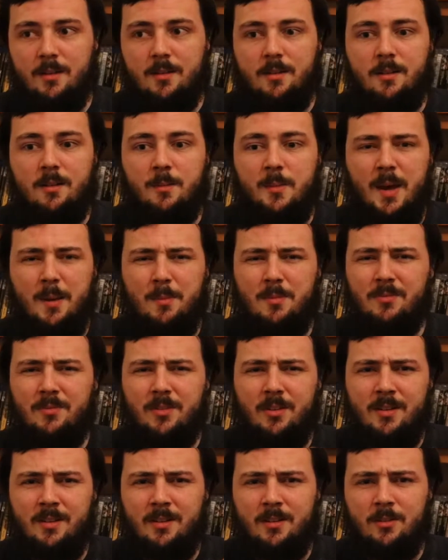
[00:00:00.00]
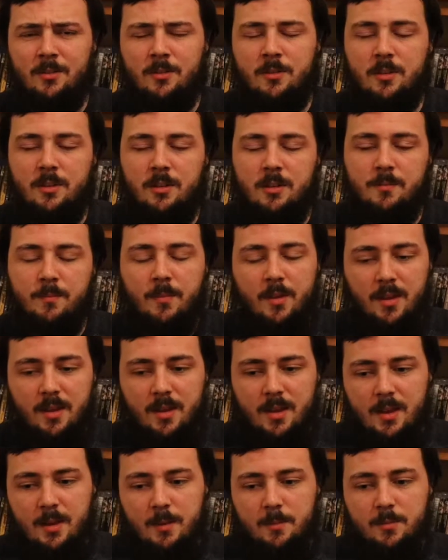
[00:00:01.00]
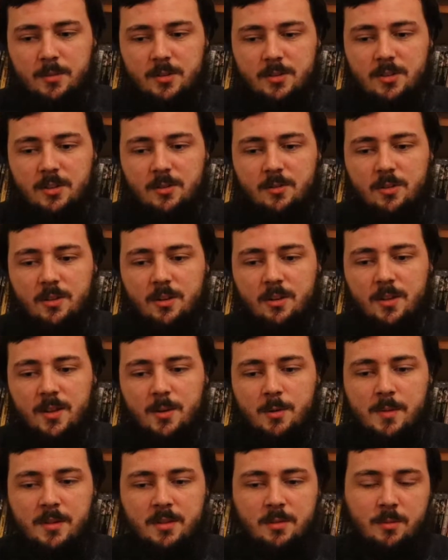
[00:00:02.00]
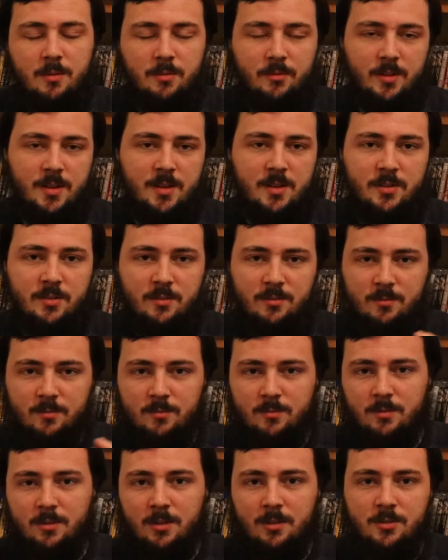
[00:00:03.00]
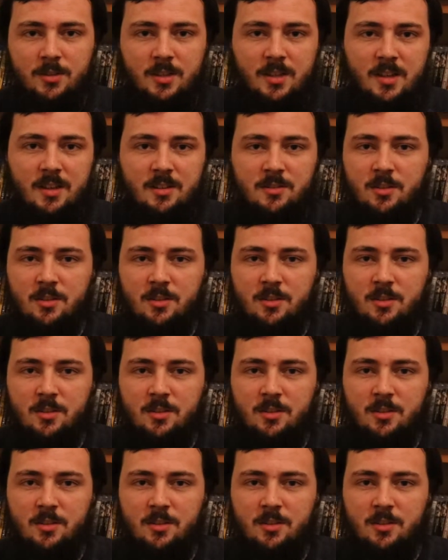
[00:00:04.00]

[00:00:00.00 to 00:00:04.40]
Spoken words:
It happened very early on, but still, they were meant to be friends for loads of years.